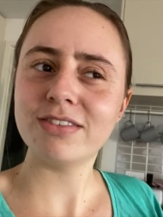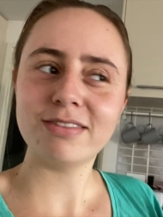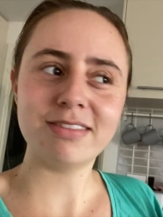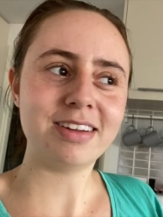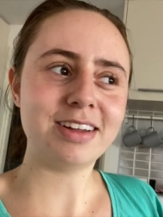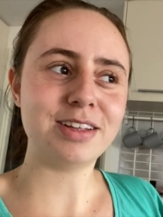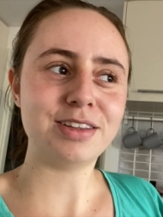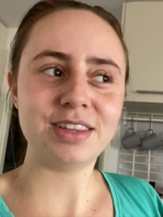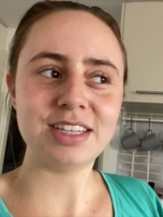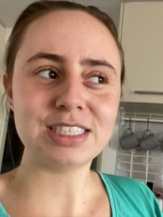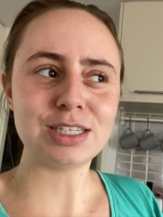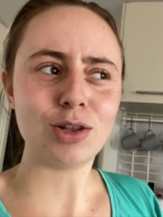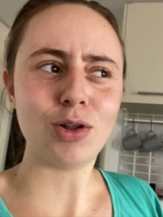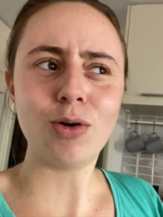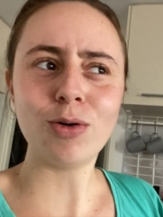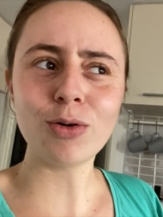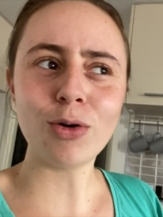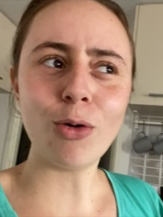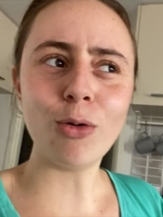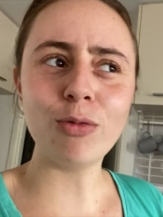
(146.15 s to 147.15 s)
uh, this
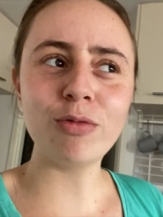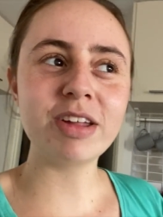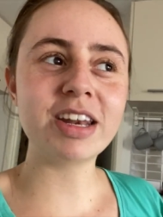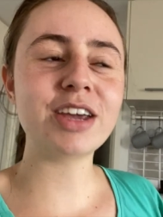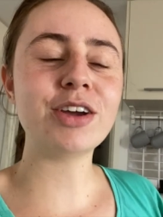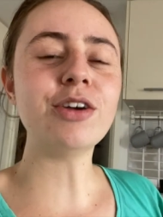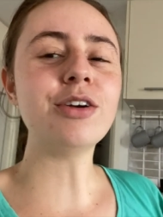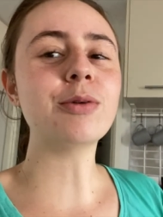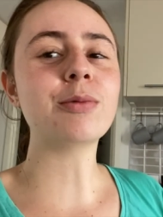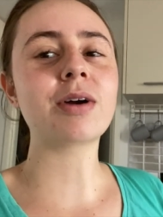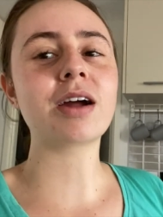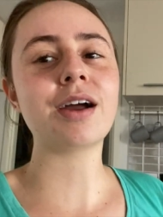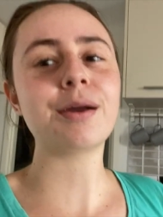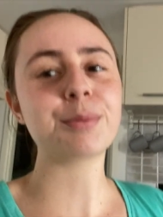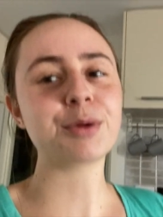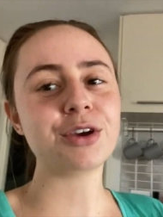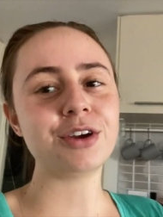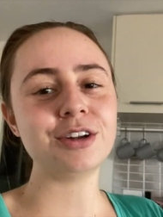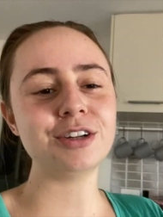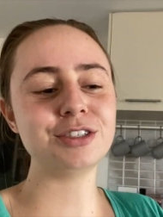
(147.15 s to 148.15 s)
long haul video where
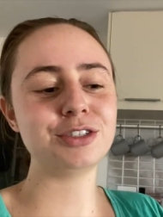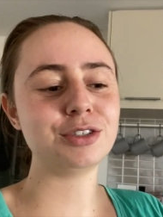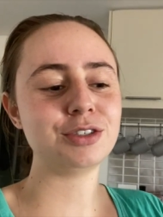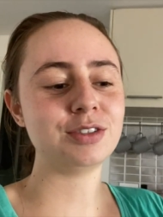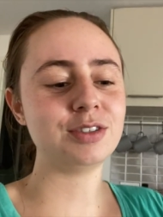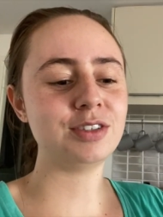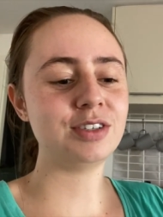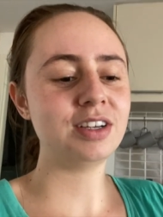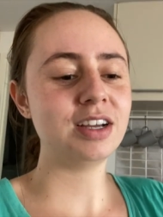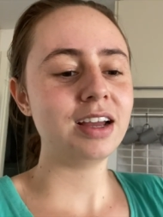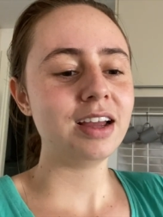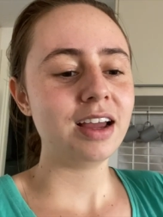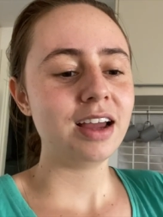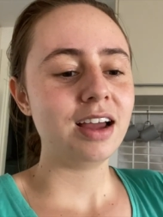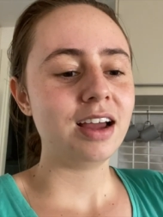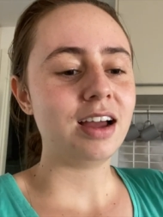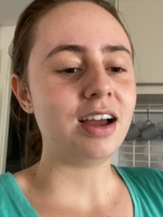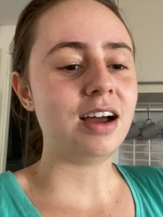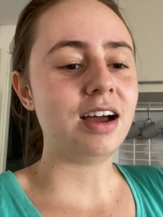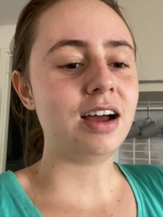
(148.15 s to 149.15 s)
I'm going to do
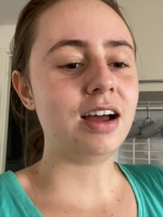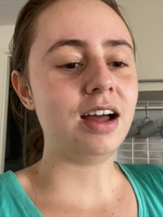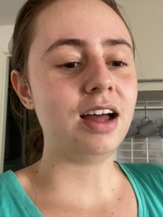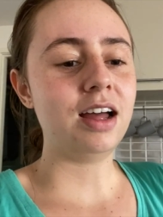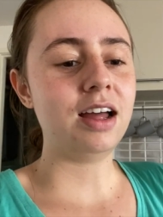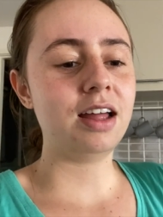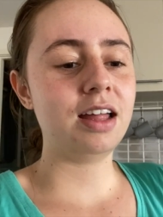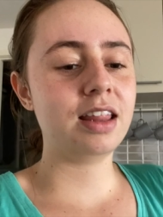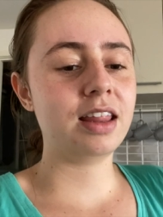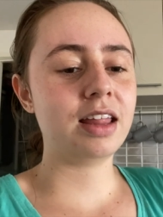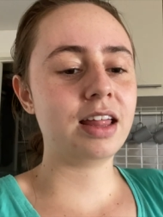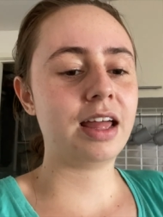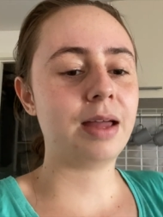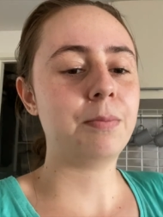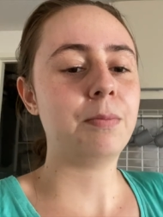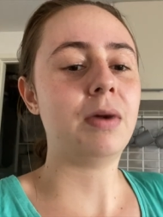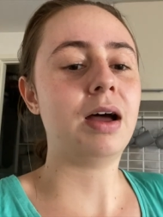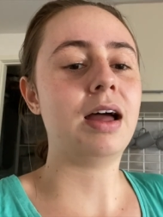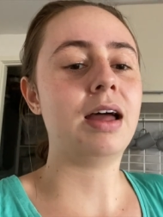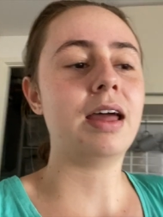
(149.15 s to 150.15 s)
uh,
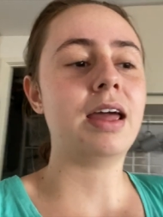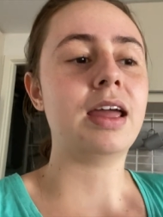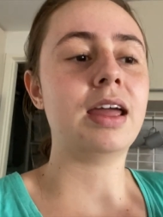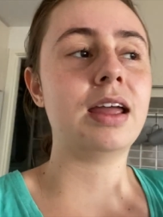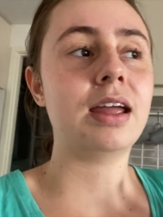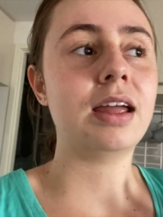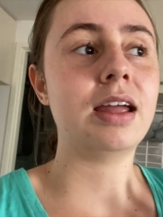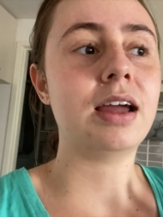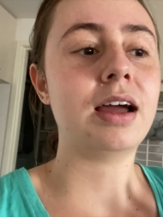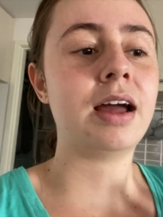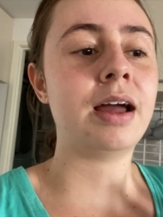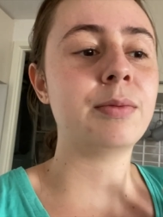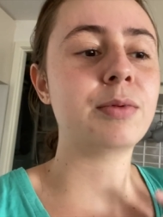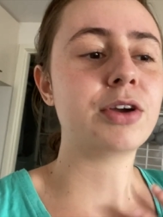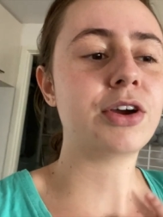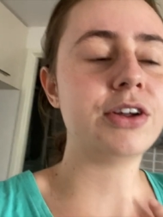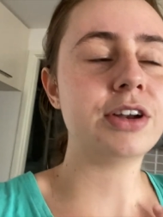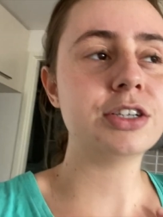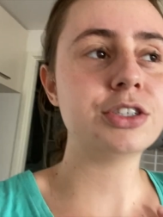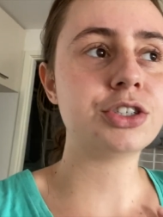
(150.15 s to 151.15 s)
my, I'm
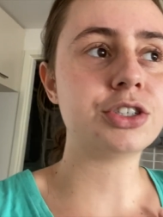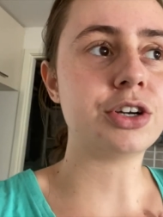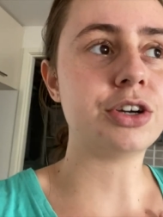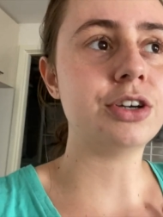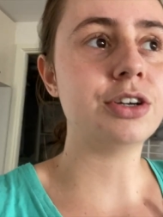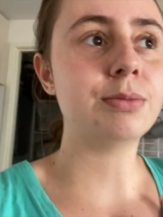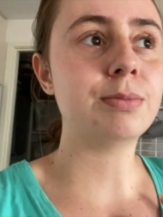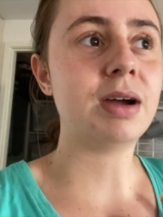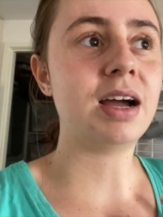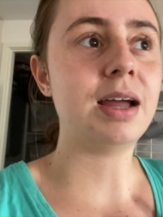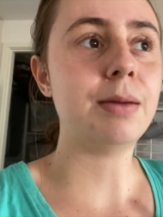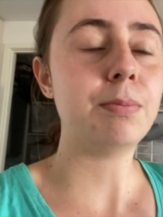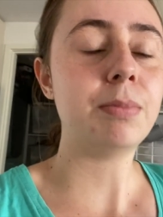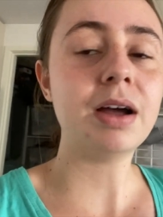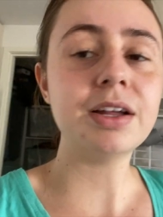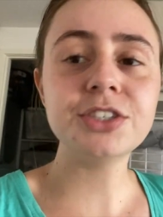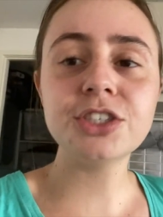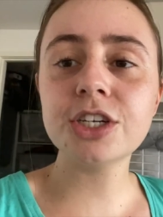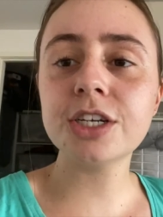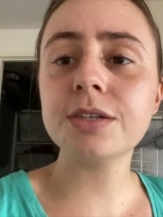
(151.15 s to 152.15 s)
going to show my
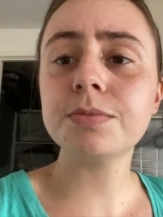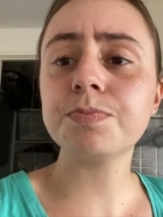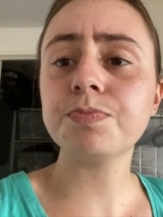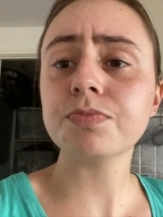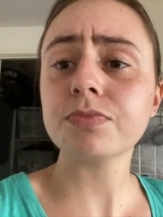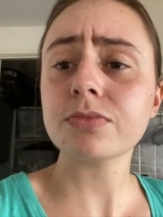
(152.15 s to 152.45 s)
budget